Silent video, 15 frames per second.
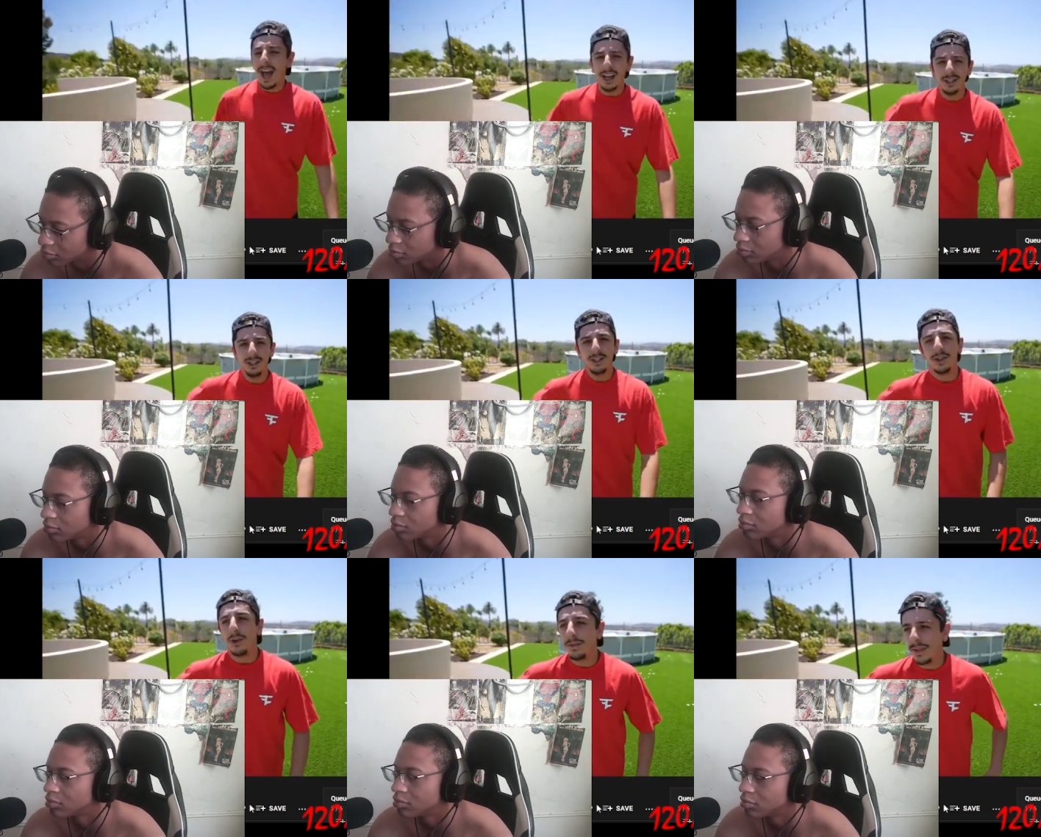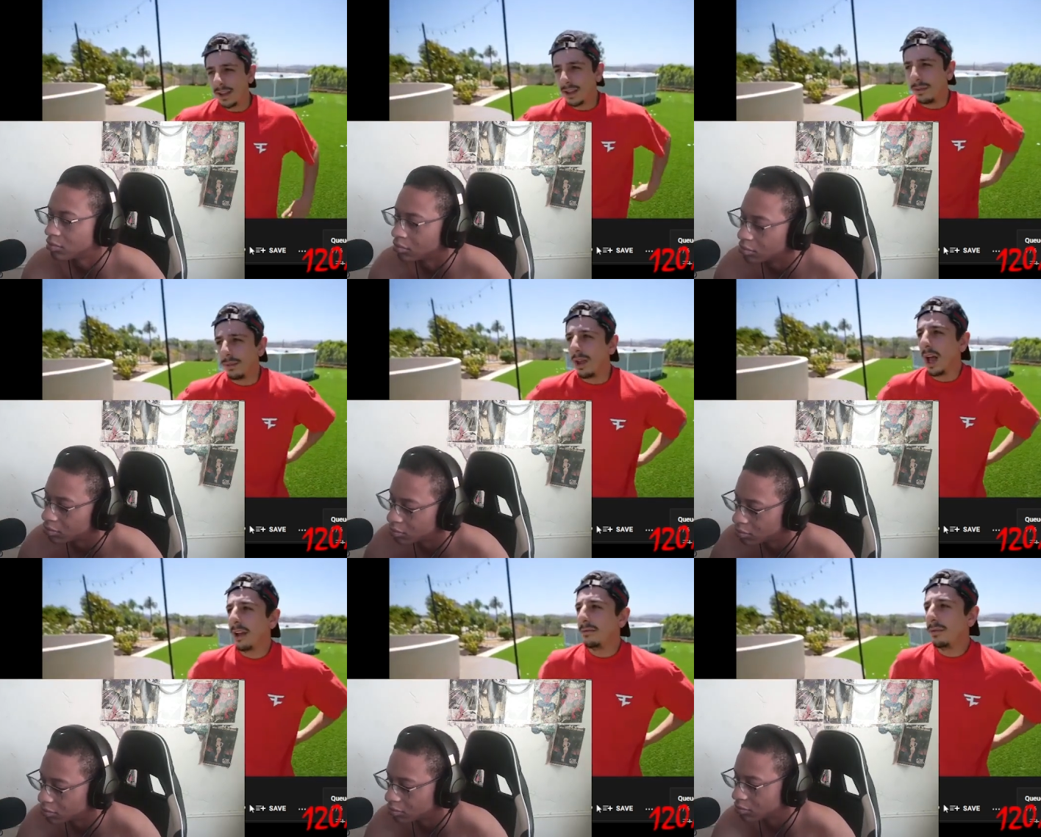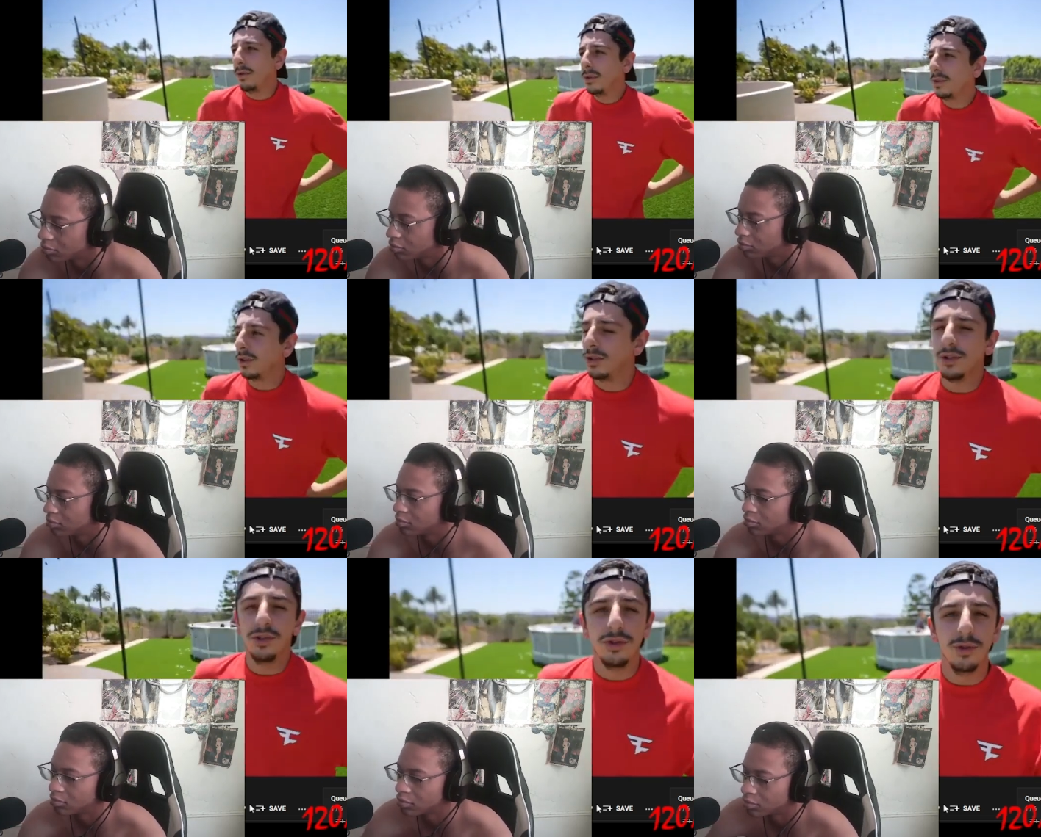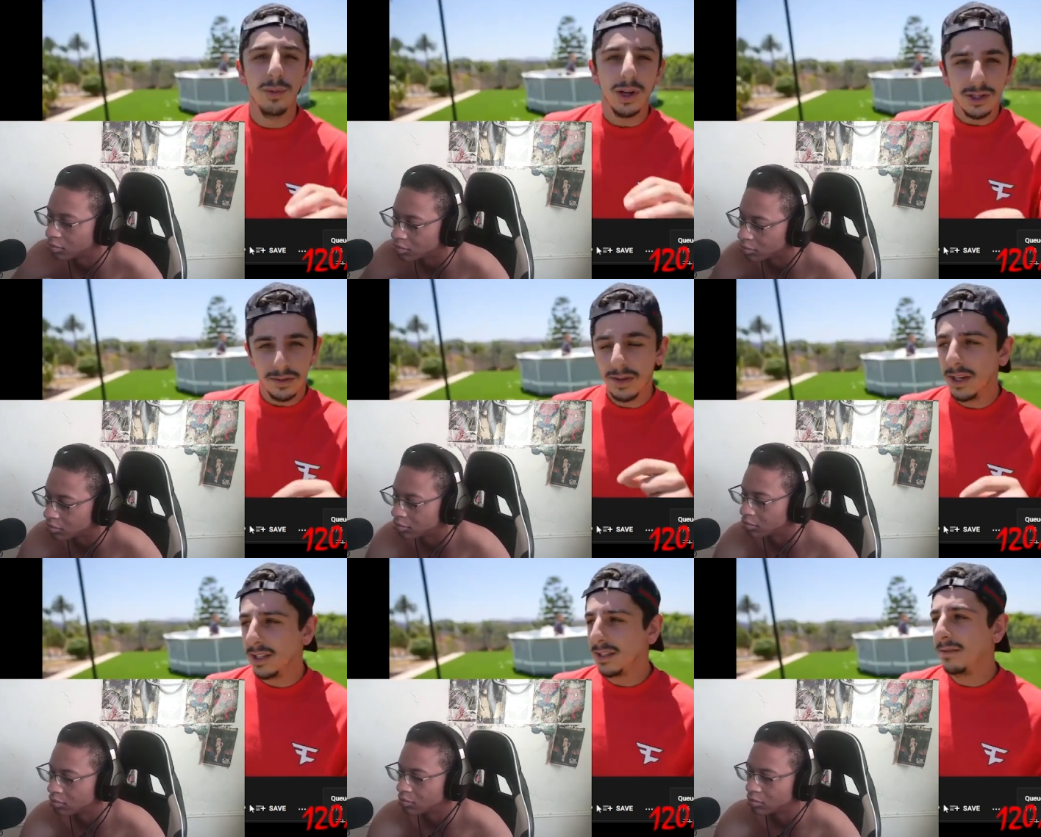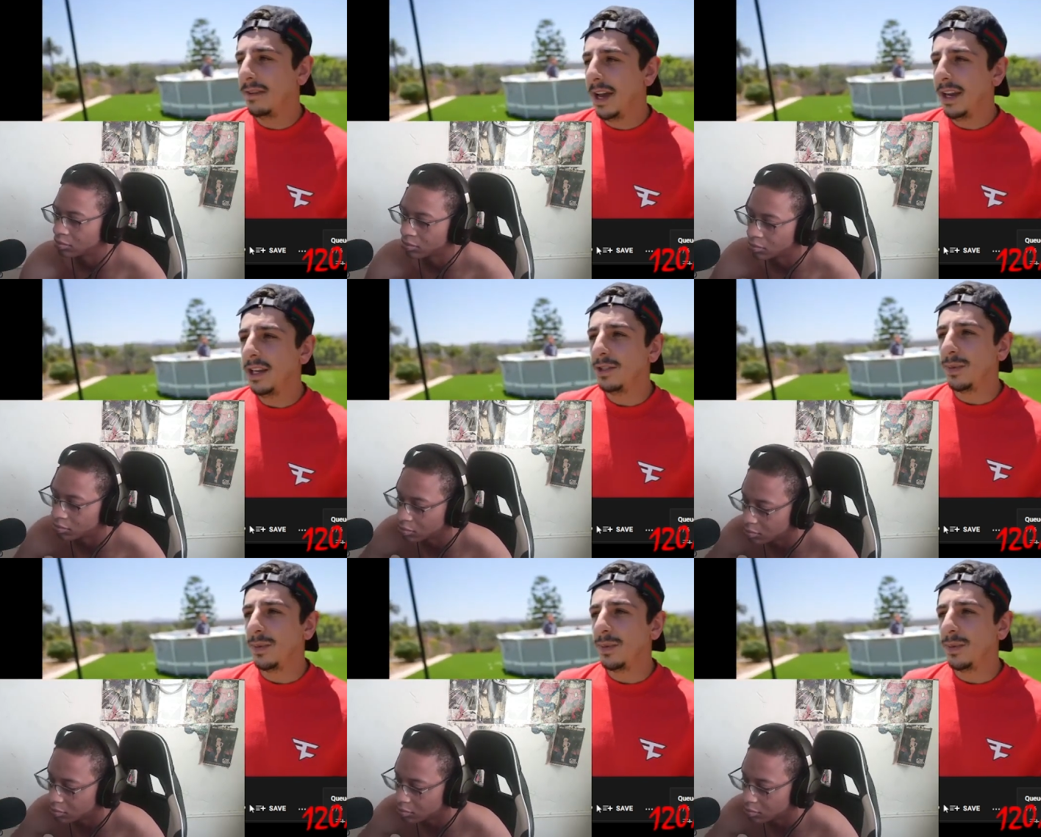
Speaker 1: actually don't think the blindfolds are too much of a disadvantage